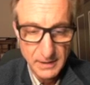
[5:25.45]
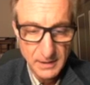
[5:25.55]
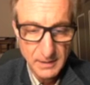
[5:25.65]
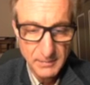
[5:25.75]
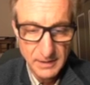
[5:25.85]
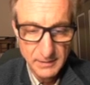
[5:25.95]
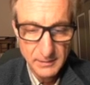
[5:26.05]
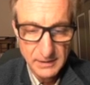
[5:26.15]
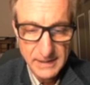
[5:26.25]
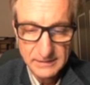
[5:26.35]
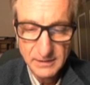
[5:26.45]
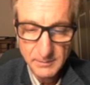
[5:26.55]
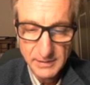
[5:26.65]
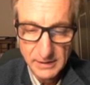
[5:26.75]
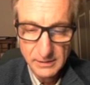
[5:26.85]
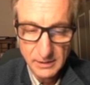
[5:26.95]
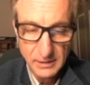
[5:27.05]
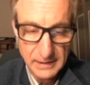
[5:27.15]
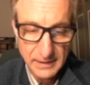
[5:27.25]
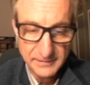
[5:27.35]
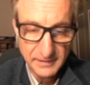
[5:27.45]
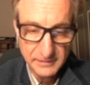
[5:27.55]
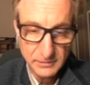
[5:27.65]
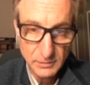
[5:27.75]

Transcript: But connected in parallel allows us to